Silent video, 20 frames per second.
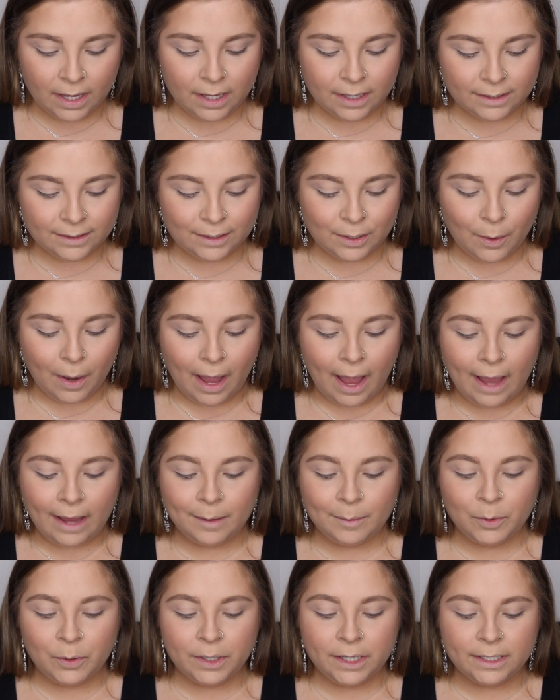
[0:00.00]
So I
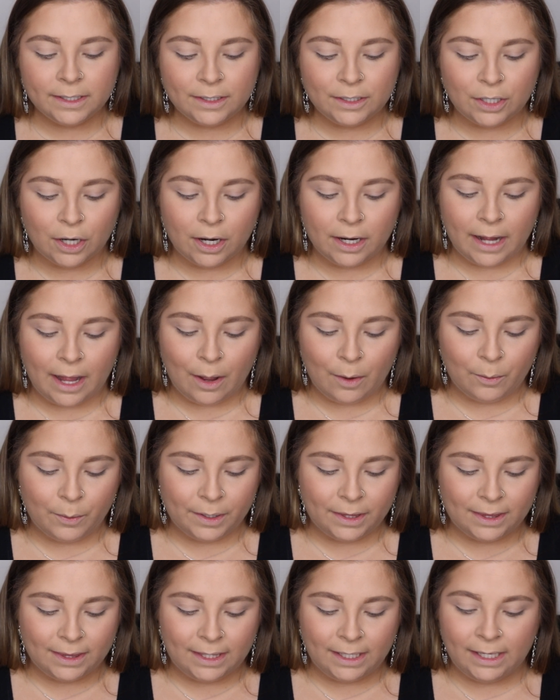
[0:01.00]
am going to start out
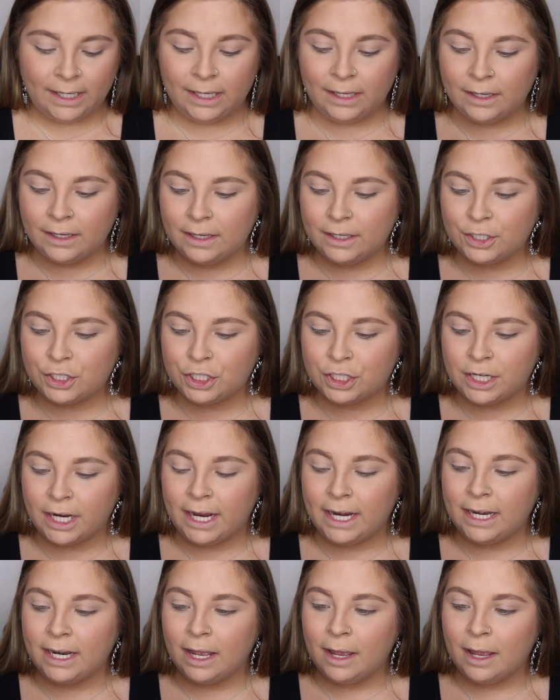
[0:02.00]
with the shade